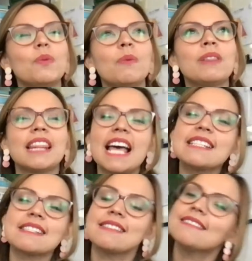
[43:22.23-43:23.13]

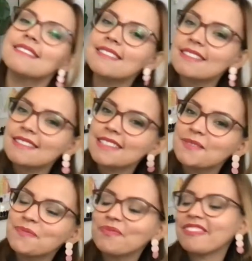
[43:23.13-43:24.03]
lessons
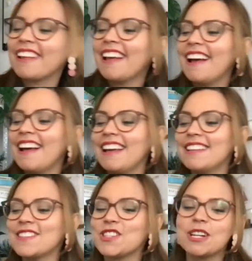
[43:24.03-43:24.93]

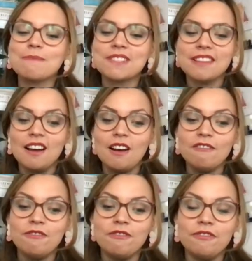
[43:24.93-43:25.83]
in terms
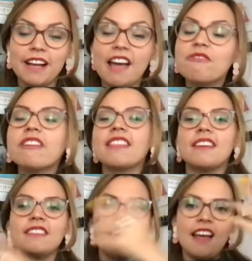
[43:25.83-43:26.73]
of
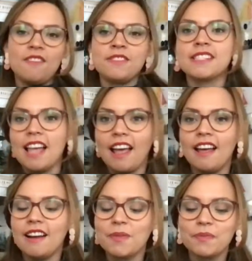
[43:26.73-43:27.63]
everything that I have
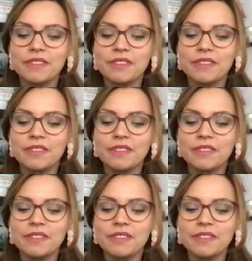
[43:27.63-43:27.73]
said,